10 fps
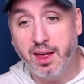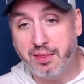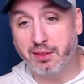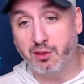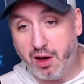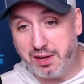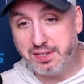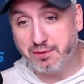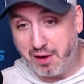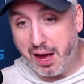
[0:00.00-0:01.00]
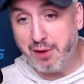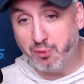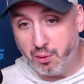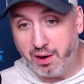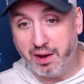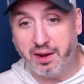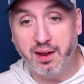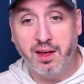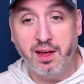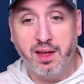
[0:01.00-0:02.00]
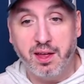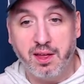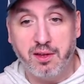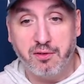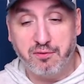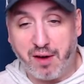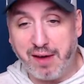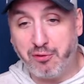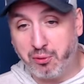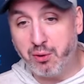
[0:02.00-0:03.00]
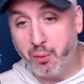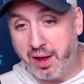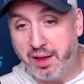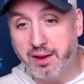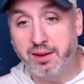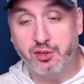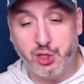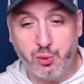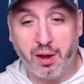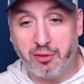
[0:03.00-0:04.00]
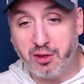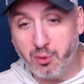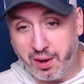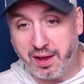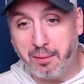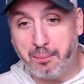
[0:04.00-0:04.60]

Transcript: They lost 5 1, 5 3 win, 2 0 win.